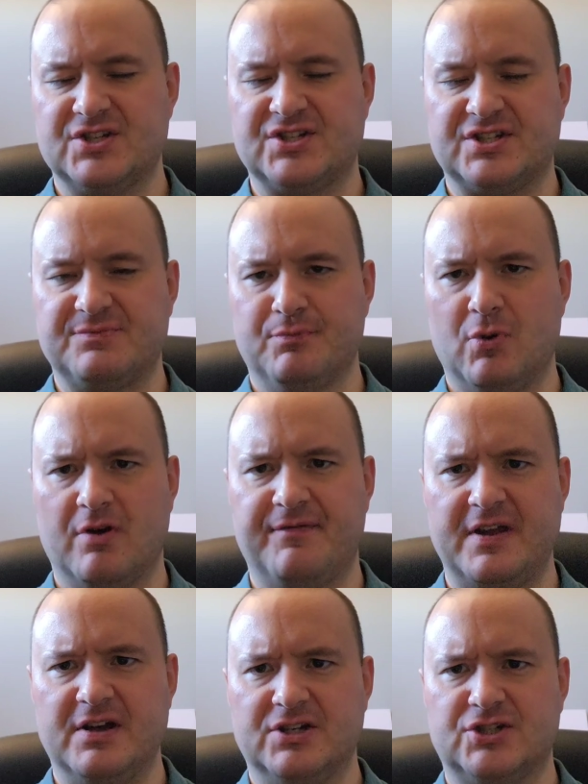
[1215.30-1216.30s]
just more
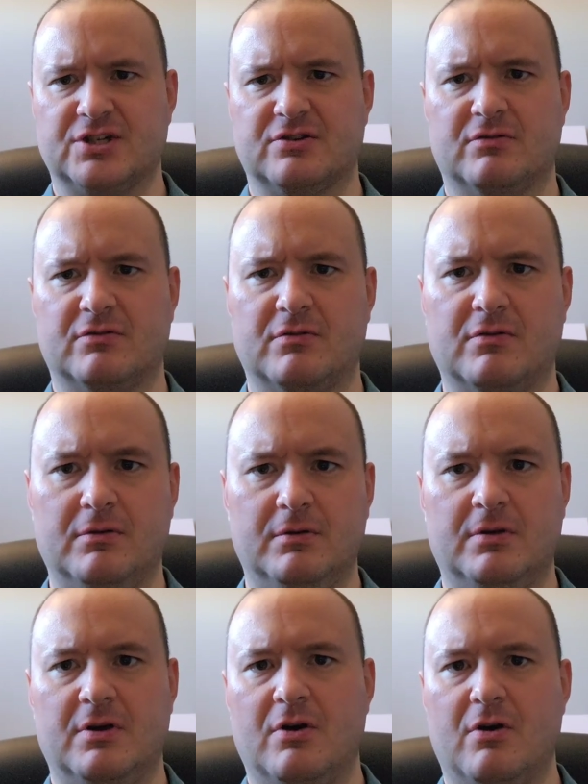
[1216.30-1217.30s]
of a uh,
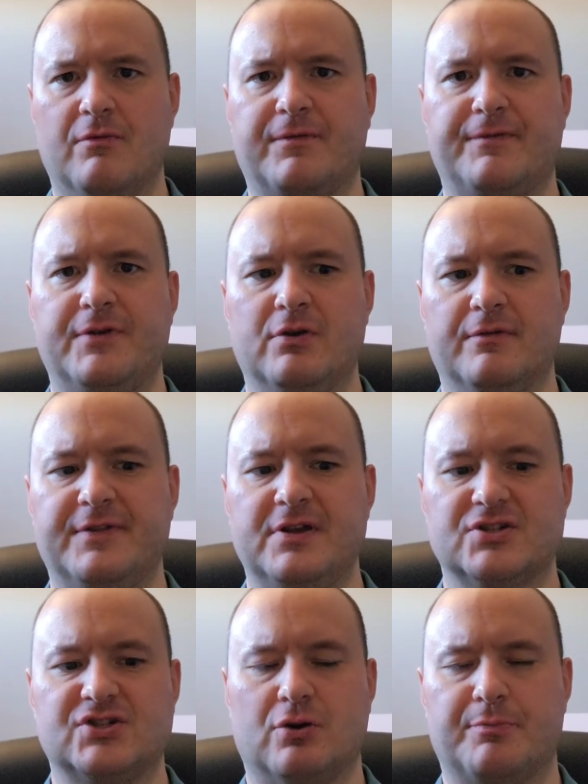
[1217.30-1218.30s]
general overview of
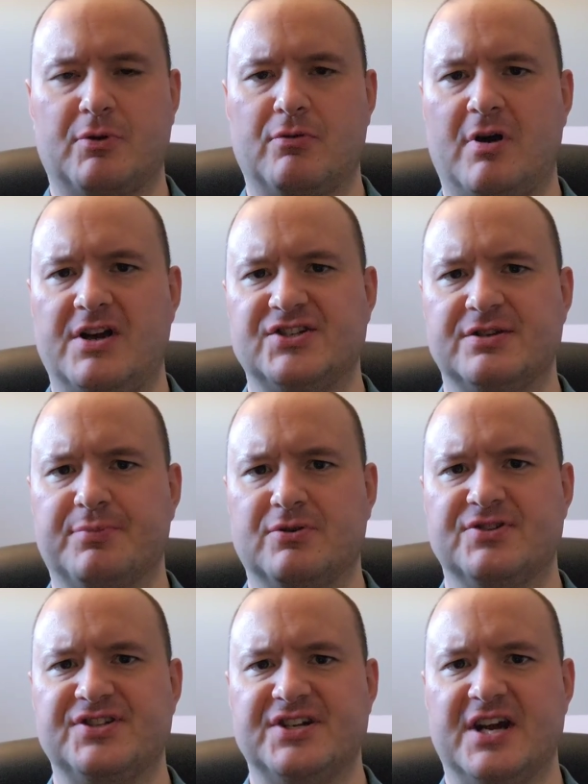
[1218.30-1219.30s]
the Scorpio rising
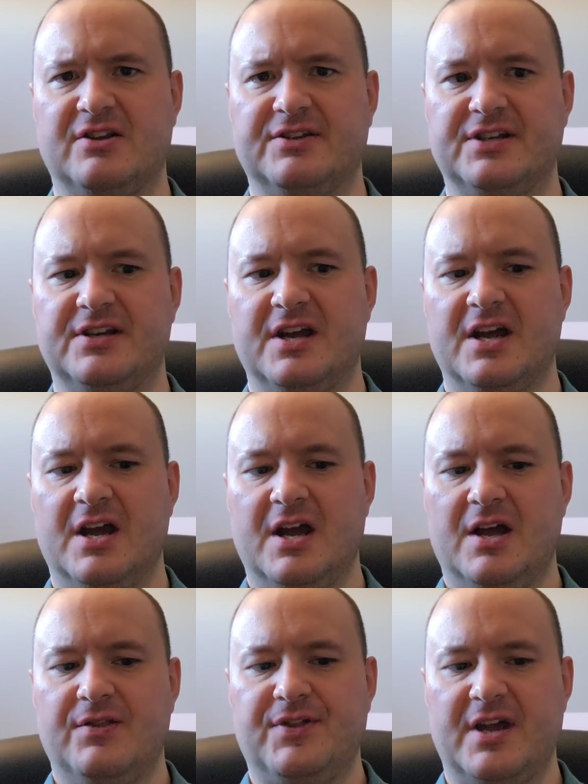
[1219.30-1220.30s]
personality.
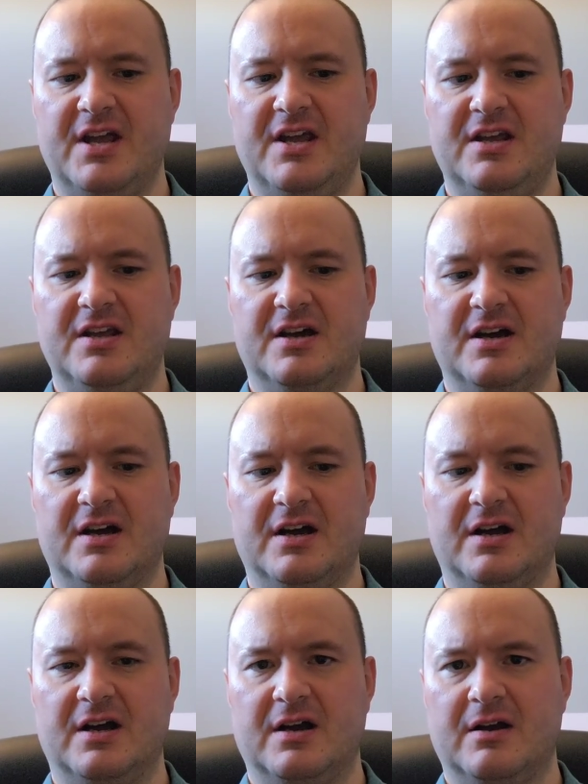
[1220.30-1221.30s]
They
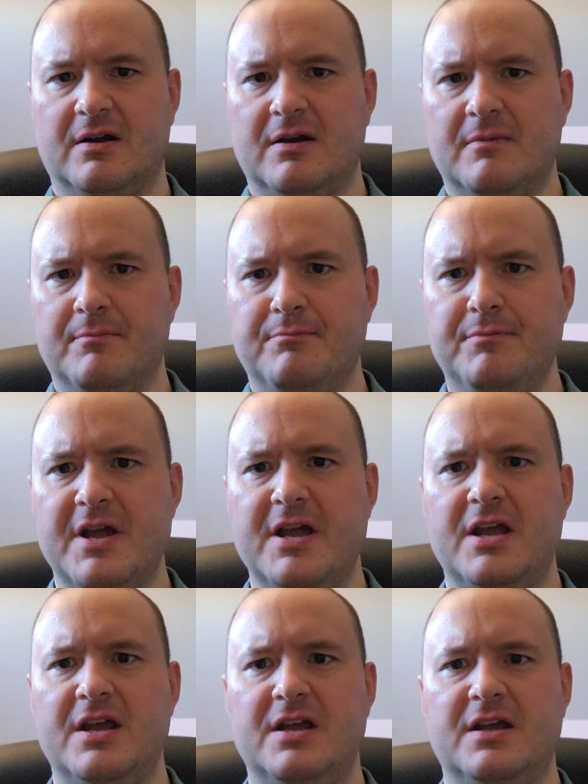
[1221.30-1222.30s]
uh,
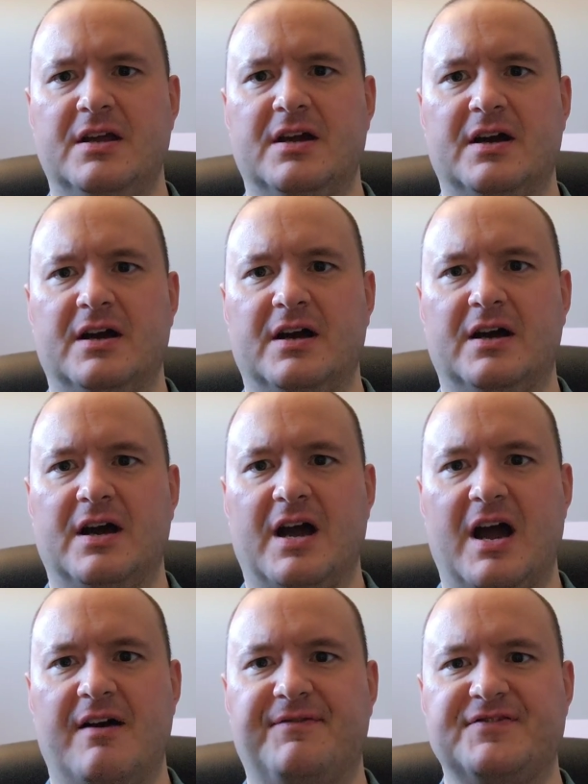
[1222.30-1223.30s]
may
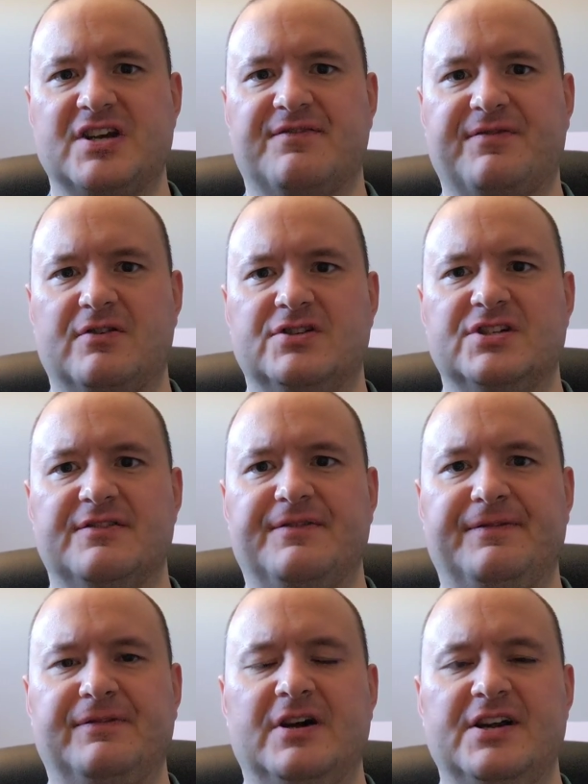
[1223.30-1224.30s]
uh, have suffered
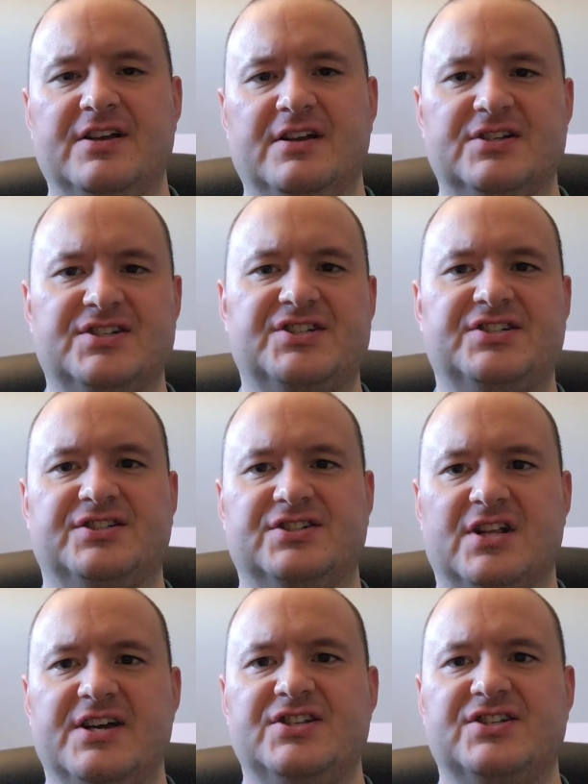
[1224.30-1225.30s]
flight,
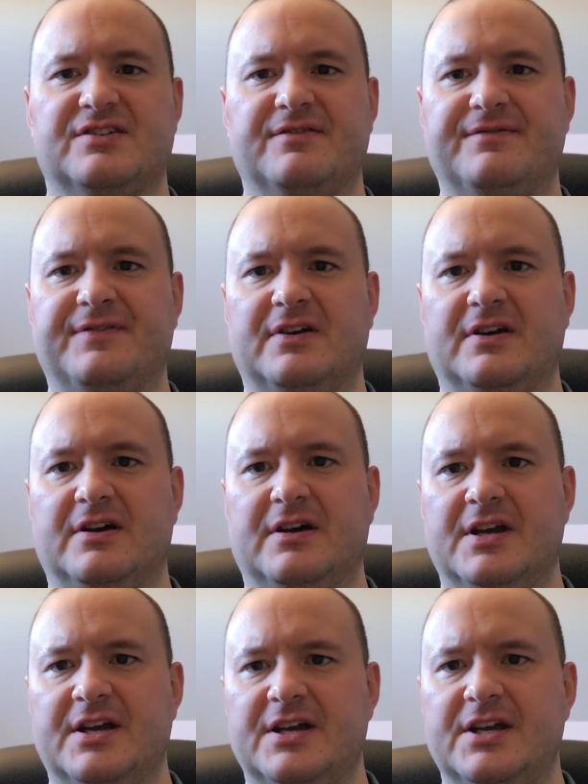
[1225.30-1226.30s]
slights of
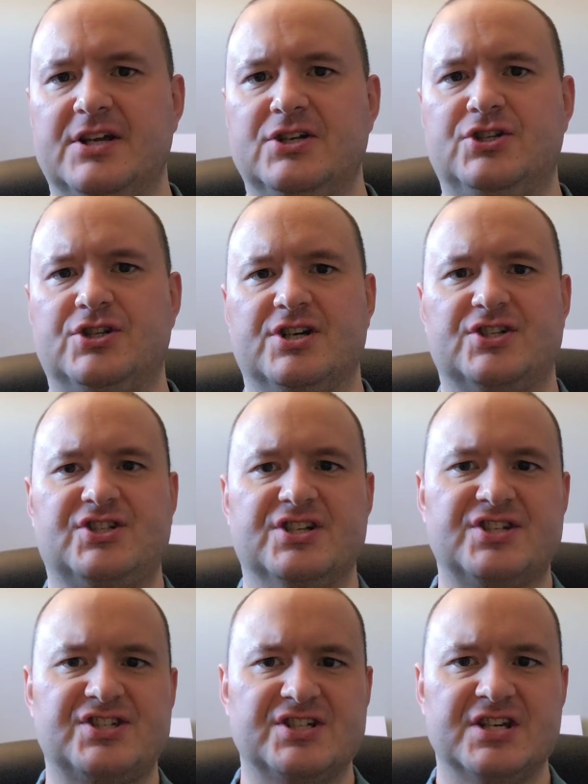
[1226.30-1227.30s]
uh,
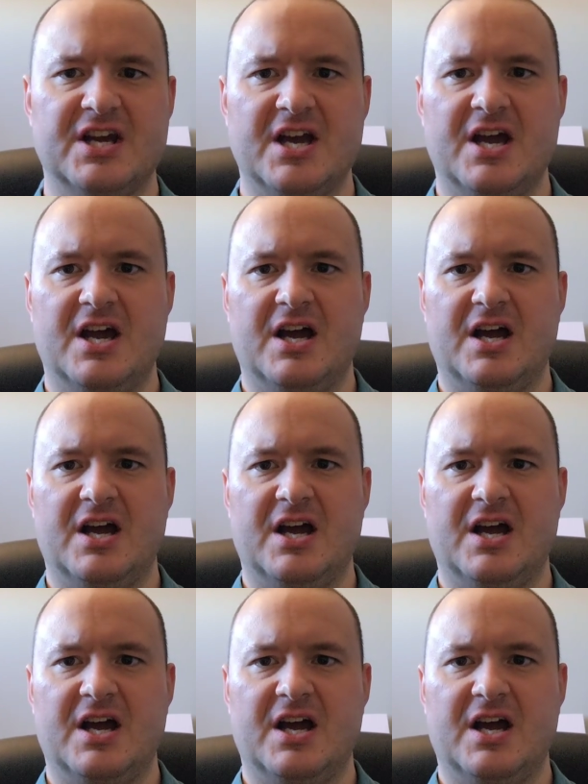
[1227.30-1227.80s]
injustice.